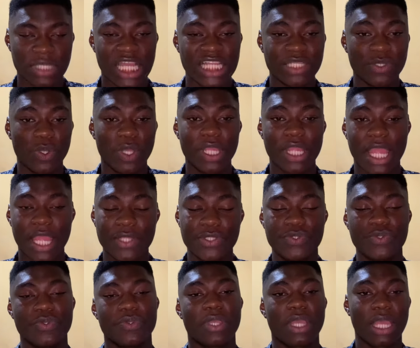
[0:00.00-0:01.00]
And then what did I
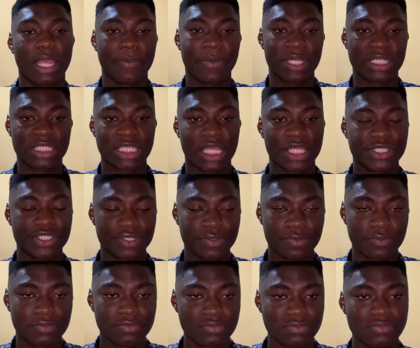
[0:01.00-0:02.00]
do? I massage it.
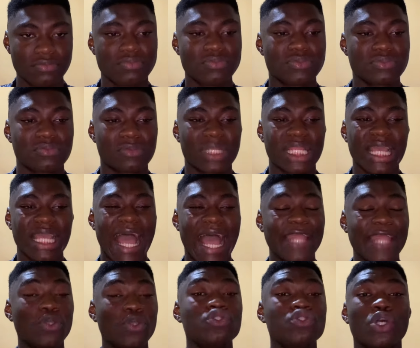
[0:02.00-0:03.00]

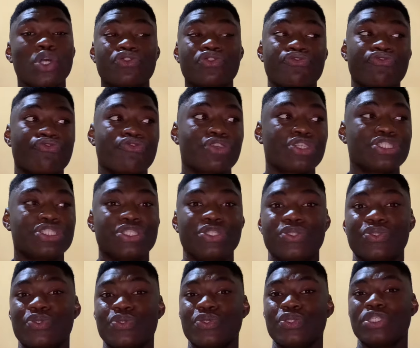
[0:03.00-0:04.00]
I don't just rush
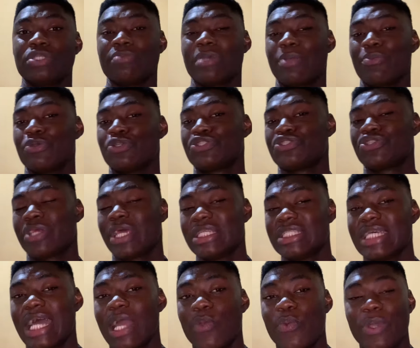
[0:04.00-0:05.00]
into using my
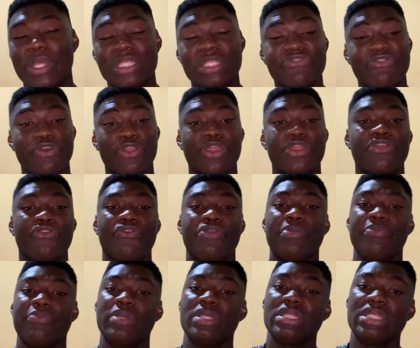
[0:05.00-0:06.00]
moisturizer. I wait for
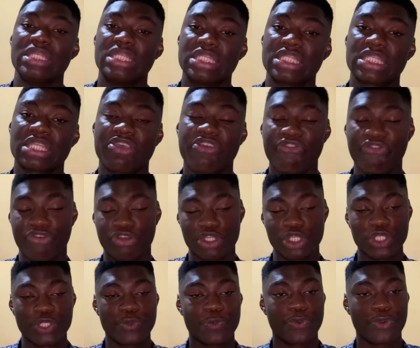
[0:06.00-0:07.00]
3 minutes for
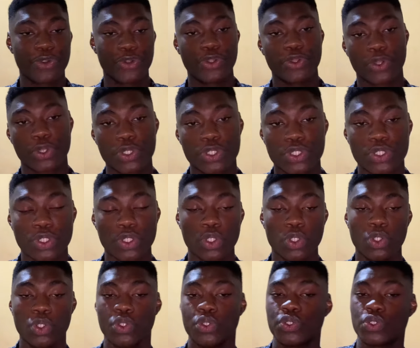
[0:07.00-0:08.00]
this product
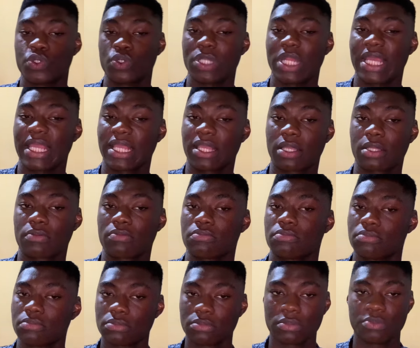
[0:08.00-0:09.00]
to like
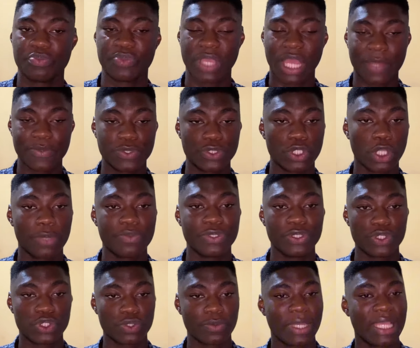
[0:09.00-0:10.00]
be absorbed
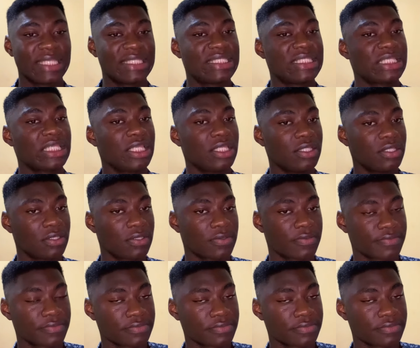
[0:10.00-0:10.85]
into my skin.